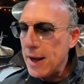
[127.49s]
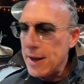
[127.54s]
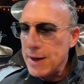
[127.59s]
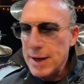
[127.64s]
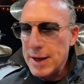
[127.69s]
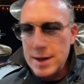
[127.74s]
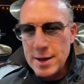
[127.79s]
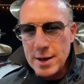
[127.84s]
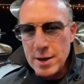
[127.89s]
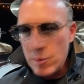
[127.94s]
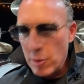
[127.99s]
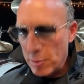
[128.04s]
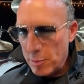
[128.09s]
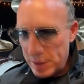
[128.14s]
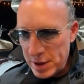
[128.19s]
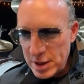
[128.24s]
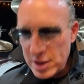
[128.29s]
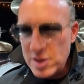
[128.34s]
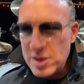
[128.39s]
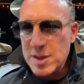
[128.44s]
and it
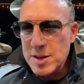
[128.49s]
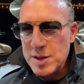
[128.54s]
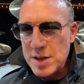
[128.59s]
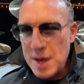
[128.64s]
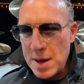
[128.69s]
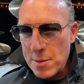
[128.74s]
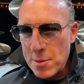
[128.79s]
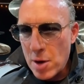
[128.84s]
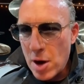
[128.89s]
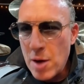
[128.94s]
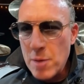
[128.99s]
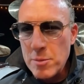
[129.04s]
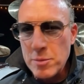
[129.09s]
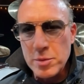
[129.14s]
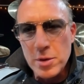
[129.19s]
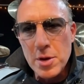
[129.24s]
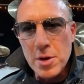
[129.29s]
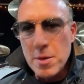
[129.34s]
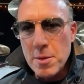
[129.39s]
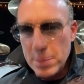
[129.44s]
repeats the same hump,
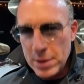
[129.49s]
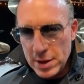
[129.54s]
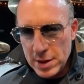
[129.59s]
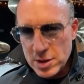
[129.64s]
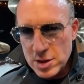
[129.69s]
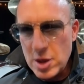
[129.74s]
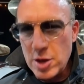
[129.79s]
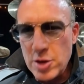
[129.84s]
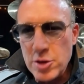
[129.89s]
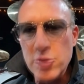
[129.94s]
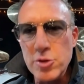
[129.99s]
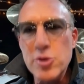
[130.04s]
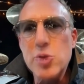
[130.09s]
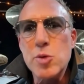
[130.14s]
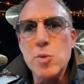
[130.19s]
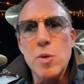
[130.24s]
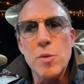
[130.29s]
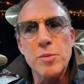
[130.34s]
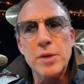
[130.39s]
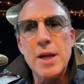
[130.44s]
but it's an
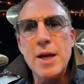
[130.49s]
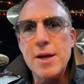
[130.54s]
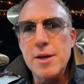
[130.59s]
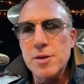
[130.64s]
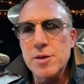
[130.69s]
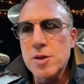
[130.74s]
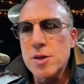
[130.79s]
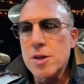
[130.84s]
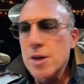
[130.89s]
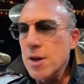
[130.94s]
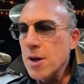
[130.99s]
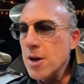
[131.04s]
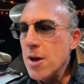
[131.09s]
unusual place.